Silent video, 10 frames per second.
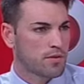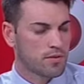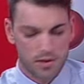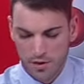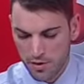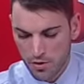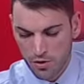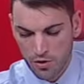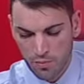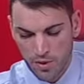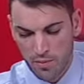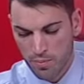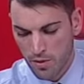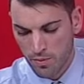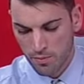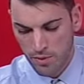so distance shouldn't be a problem.